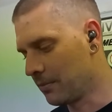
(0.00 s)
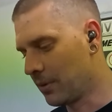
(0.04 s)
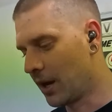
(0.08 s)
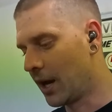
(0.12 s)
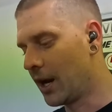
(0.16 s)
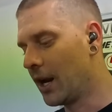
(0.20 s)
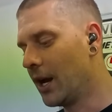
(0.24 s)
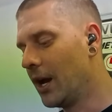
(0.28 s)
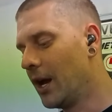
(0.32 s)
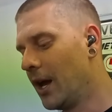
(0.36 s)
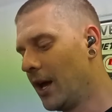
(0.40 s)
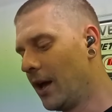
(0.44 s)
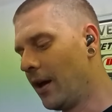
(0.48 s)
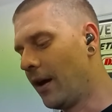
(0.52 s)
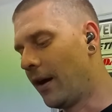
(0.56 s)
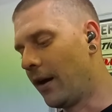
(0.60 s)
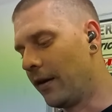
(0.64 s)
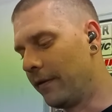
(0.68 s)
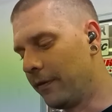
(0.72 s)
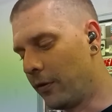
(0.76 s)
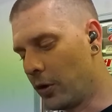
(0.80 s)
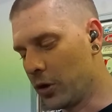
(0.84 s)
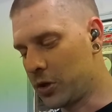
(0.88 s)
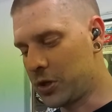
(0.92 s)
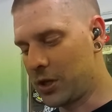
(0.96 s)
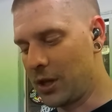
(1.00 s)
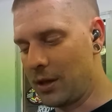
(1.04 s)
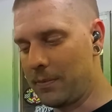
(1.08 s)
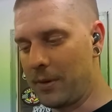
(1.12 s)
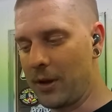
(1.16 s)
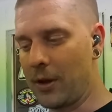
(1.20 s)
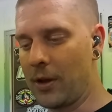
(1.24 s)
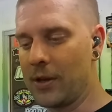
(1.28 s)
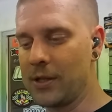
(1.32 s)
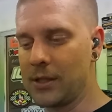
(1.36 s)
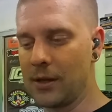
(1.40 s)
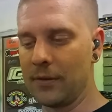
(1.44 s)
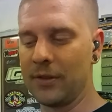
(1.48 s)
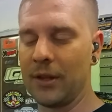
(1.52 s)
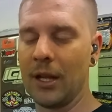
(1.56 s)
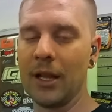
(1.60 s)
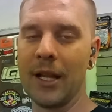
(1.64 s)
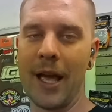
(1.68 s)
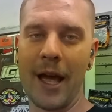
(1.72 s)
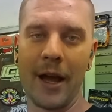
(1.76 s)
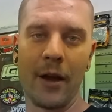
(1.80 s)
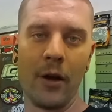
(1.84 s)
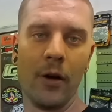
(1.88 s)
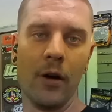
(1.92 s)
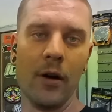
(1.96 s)
But unfortunately, because of the
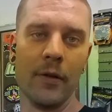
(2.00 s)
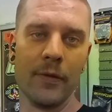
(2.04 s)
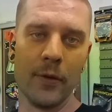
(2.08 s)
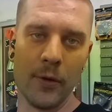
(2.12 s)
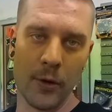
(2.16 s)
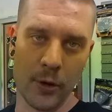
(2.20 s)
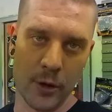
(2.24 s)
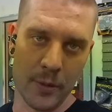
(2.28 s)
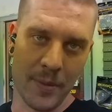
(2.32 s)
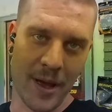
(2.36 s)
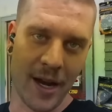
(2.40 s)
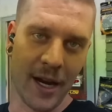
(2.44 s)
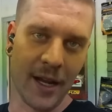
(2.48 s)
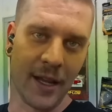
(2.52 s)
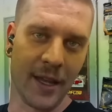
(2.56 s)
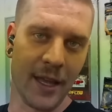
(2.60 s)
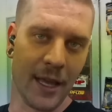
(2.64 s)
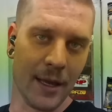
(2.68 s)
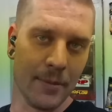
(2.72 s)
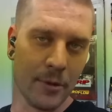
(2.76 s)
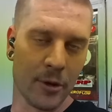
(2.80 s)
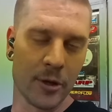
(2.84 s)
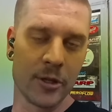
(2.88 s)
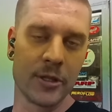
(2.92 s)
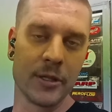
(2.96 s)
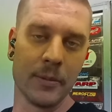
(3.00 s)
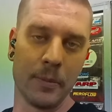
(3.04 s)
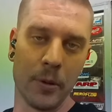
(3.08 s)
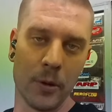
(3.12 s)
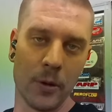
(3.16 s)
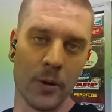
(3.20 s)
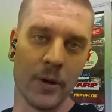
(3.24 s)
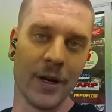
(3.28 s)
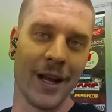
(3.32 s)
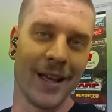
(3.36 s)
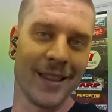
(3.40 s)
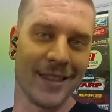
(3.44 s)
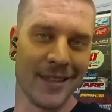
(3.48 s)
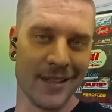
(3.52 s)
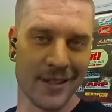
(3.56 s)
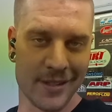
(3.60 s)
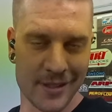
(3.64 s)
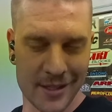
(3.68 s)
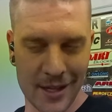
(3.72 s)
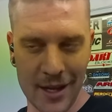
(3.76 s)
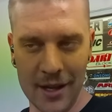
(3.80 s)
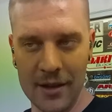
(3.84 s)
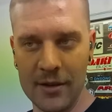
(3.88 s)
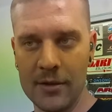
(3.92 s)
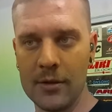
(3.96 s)
lack of automatic gearbox support at this
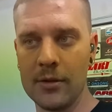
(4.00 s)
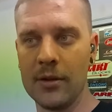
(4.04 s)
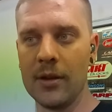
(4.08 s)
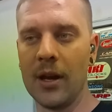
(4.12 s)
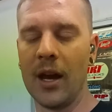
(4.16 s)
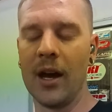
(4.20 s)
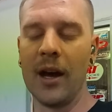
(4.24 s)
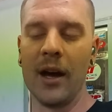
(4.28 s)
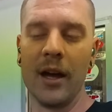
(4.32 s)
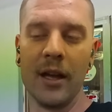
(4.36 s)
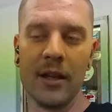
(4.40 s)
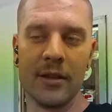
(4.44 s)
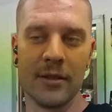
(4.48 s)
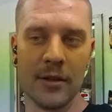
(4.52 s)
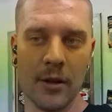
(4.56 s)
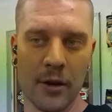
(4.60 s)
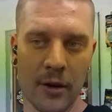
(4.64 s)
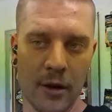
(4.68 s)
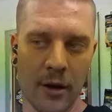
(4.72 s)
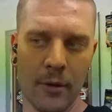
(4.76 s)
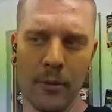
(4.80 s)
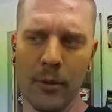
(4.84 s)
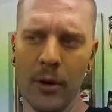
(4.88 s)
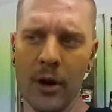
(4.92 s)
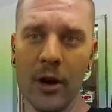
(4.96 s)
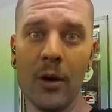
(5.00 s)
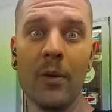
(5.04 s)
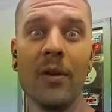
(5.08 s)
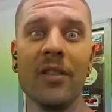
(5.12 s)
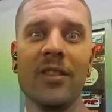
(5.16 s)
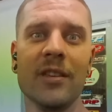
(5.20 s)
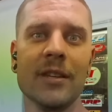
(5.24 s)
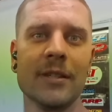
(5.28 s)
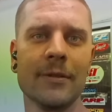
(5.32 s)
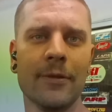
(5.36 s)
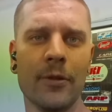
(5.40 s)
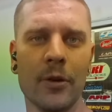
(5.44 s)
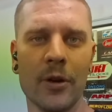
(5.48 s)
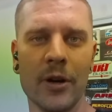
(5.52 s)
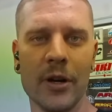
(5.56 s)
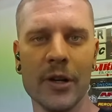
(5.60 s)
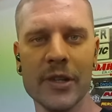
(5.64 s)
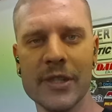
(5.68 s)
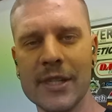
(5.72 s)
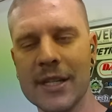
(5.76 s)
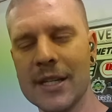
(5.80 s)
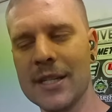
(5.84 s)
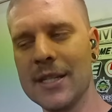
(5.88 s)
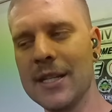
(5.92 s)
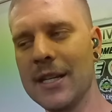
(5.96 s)
stage, it's not going to work with this
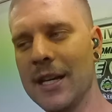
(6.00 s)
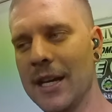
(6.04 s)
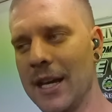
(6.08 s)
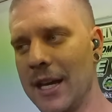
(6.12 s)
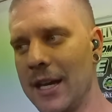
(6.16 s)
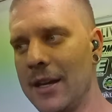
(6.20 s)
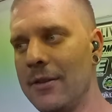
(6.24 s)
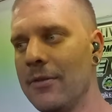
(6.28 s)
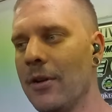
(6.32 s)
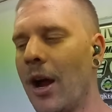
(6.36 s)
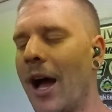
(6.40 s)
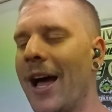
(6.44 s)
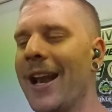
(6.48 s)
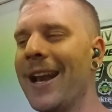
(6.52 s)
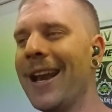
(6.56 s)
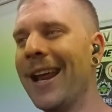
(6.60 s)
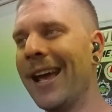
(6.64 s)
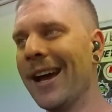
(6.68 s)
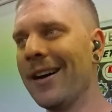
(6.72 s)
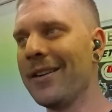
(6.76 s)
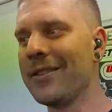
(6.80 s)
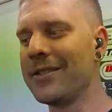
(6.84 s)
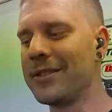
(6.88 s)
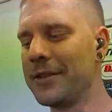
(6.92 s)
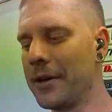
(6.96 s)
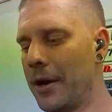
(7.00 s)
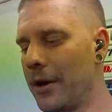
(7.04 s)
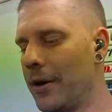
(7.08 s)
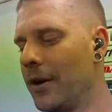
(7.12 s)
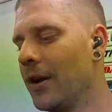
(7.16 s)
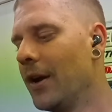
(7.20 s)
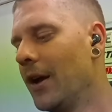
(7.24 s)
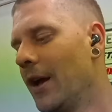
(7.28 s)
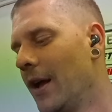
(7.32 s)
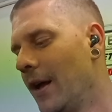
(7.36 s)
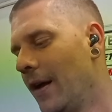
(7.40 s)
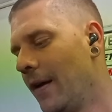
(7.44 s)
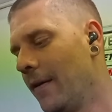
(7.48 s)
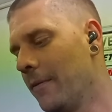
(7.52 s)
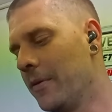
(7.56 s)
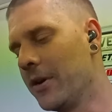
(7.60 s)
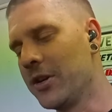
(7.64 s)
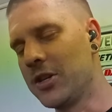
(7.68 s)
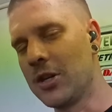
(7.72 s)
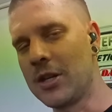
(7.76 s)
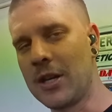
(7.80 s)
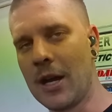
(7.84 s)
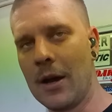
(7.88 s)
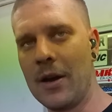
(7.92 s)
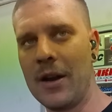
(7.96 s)
4L60E right now. So we're
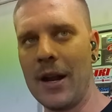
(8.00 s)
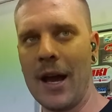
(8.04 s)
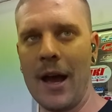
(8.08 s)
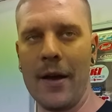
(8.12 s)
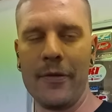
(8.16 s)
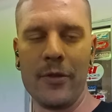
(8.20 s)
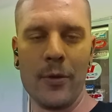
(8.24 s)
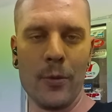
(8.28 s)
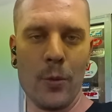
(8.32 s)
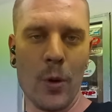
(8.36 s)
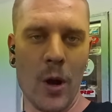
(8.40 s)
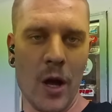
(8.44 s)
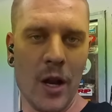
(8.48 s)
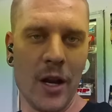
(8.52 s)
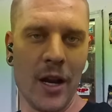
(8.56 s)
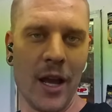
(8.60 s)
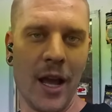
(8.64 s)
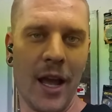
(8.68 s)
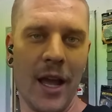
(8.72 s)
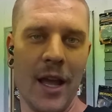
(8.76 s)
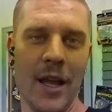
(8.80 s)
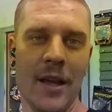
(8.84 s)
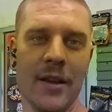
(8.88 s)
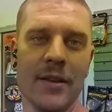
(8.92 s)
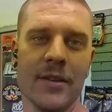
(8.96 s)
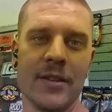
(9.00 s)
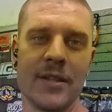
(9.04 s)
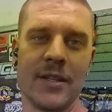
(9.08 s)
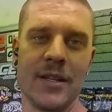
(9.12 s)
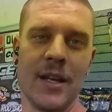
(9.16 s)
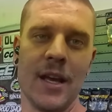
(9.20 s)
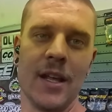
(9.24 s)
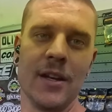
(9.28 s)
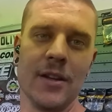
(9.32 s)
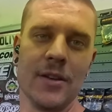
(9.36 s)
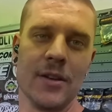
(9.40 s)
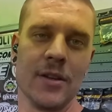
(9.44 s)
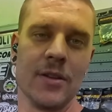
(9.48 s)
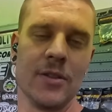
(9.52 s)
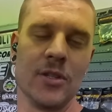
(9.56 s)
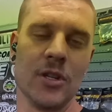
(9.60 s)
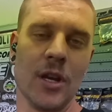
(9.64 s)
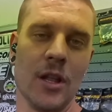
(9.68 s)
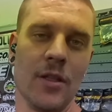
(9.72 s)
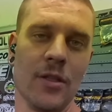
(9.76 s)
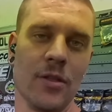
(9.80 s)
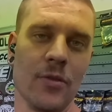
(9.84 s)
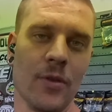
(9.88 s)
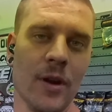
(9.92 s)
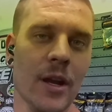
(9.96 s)
just going to have to run a standard
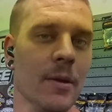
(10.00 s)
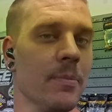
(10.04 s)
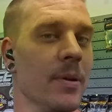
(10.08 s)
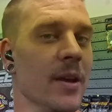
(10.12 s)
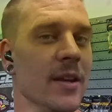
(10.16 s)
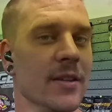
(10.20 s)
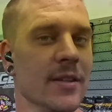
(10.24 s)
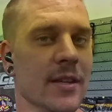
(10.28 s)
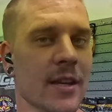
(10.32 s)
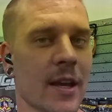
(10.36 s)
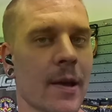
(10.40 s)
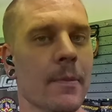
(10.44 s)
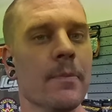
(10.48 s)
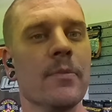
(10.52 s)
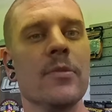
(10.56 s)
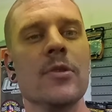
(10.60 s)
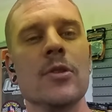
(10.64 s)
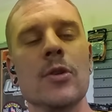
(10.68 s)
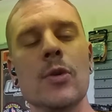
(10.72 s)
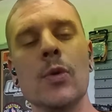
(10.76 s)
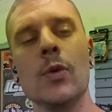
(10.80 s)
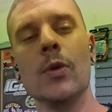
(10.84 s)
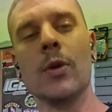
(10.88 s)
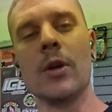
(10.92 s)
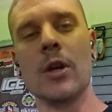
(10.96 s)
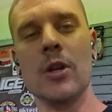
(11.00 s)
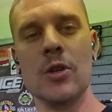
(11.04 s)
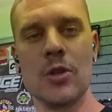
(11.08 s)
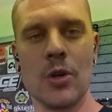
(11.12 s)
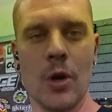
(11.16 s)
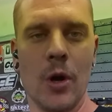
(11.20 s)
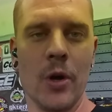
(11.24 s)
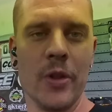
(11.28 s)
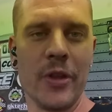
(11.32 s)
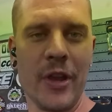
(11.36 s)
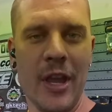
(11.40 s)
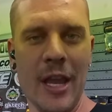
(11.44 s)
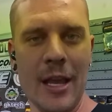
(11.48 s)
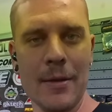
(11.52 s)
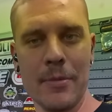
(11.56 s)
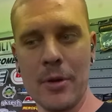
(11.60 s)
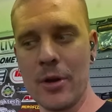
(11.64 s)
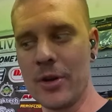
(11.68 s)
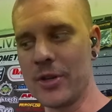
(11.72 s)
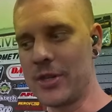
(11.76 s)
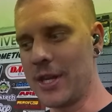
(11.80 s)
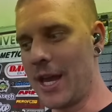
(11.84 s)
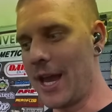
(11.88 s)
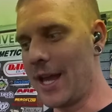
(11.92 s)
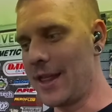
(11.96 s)
Gen 3 PCM to control the
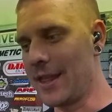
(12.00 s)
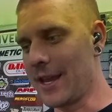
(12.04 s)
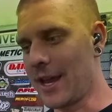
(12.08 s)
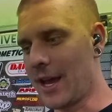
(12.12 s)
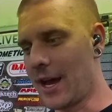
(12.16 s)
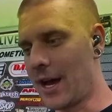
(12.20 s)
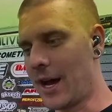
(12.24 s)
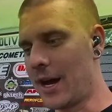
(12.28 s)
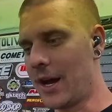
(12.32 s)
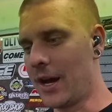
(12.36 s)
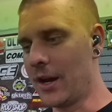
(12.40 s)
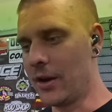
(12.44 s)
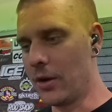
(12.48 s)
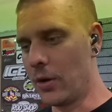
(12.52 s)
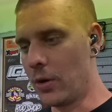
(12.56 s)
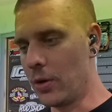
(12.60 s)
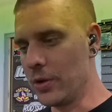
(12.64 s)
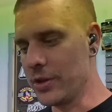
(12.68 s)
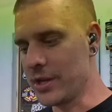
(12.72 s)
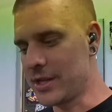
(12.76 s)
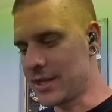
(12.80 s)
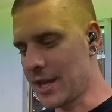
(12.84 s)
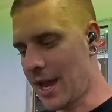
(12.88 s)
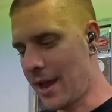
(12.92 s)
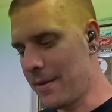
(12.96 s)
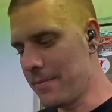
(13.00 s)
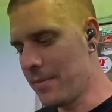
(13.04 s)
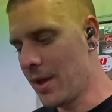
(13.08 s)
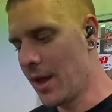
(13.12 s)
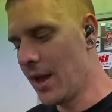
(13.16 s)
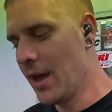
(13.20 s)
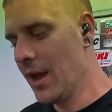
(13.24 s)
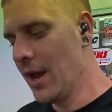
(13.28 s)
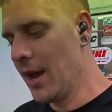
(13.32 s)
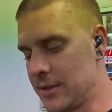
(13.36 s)
gearbox and the car all the same.